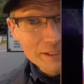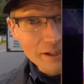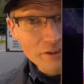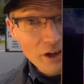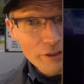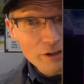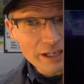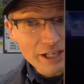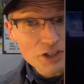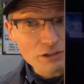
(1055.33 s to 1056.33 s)
another
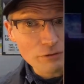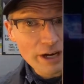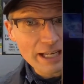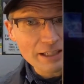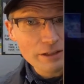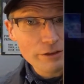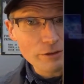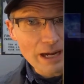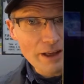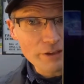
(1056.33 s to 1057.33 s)
inch of rain
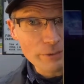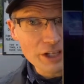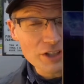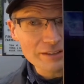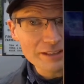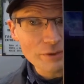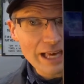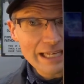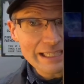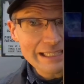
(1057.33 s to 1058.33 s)
throughout the region. So
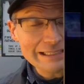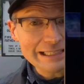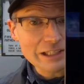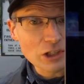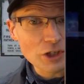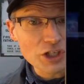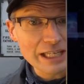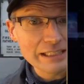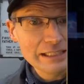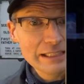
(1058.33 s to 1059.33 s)
that is
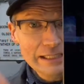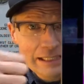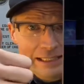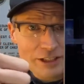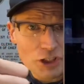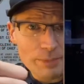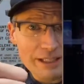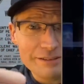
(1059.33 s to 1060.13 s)
encouraging. Should be